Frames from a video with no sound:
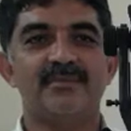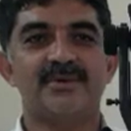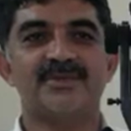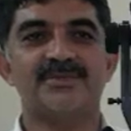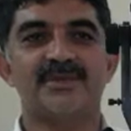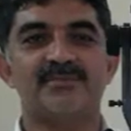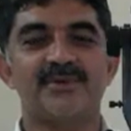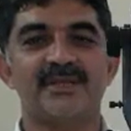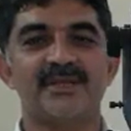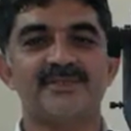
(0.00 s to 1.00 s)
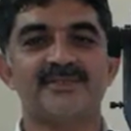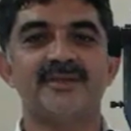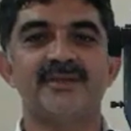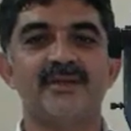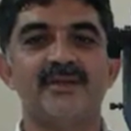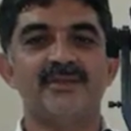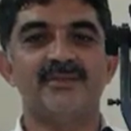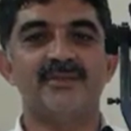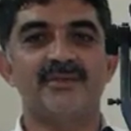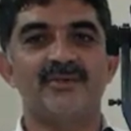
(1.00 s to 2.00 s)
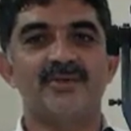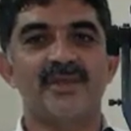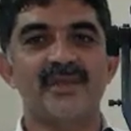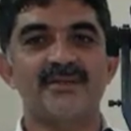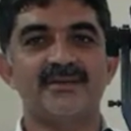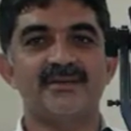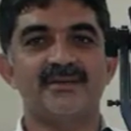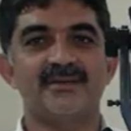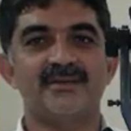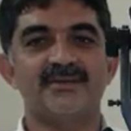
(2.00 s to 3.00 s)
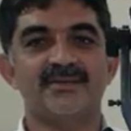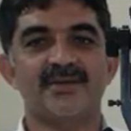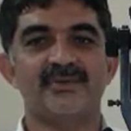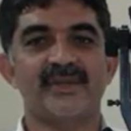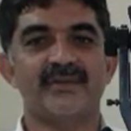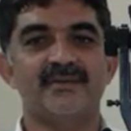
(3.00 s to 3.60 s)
first chapter is theodolite surveying.